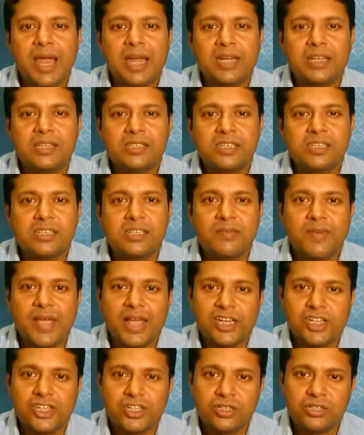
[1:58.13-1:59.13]
and decisive
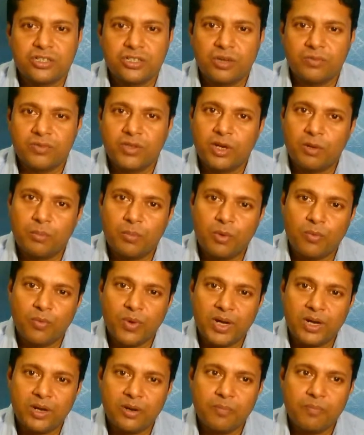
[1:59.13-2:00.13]
actions of the number
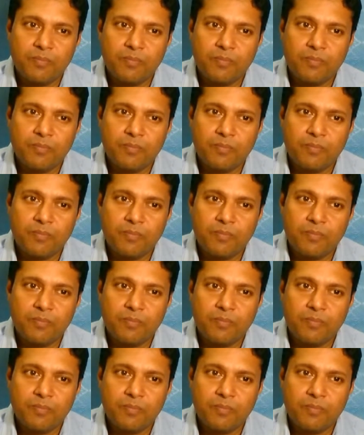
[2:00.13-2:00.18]
1,